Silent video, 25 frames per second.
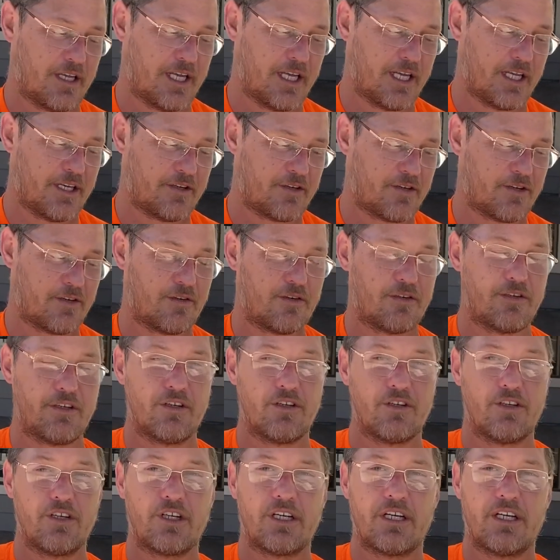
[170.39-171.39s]
and you're,
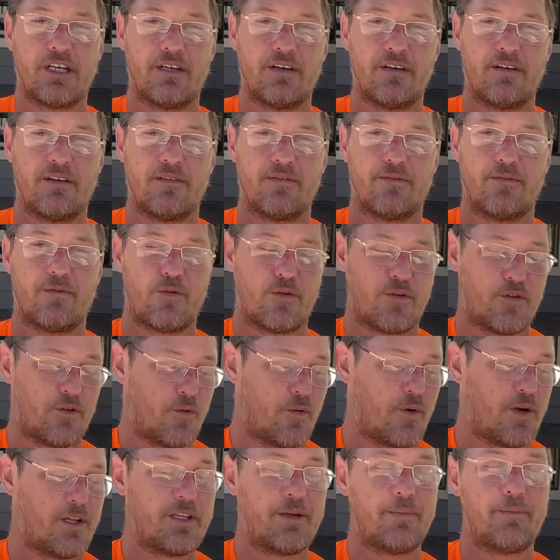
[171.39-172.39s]
you're looking for the
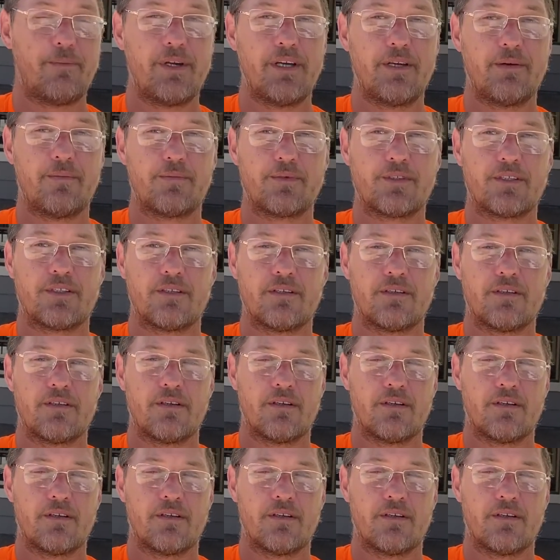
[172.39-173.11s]
one that beeps.